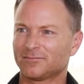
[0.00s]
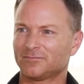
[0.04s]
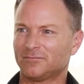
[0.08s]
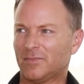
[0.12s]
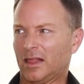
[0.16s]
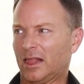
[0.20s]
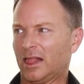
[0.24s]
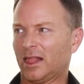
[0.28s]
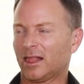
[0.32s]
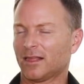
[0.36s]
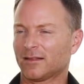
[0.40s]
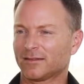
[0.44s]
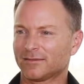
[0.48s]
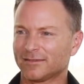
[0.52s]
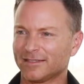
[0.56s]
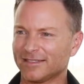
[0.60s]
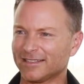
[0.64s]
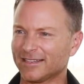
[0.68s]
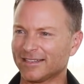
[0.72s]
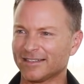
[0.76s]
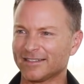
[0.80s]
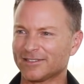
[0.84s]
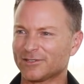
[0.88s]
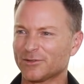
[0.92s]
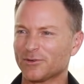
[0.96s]
There,
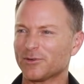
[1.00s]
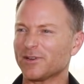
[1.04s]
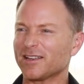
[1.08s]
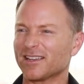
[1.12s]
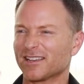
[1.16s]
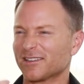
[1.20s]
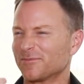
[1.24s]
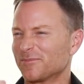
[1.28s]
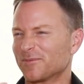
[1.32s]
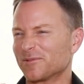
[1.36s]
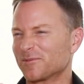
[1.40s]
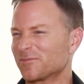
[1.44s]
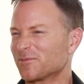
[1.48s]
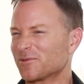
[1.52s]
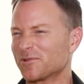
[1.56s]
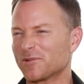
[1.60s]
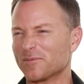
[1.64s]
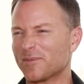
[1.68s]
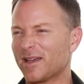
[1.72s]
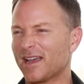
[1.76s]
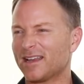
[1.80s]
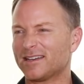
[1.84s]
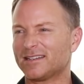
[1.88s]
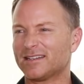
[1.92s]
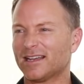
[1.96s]
it's already going to put a
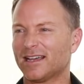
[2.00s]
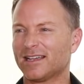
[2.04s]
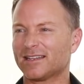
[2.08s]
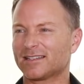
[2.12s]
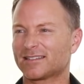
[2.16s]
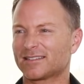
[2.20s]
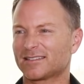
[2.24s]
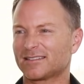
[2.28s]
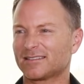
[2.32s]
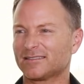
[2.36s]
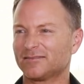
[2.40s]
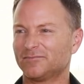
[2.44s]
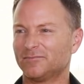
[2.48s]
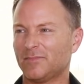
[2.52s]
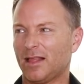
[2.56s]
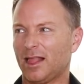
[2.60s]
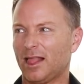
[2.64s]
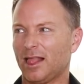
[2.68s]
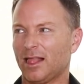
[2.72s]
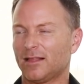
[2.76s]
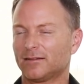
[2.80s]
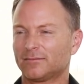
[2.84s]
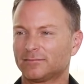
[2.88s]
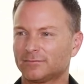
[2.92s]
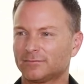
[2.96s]
bad taste there.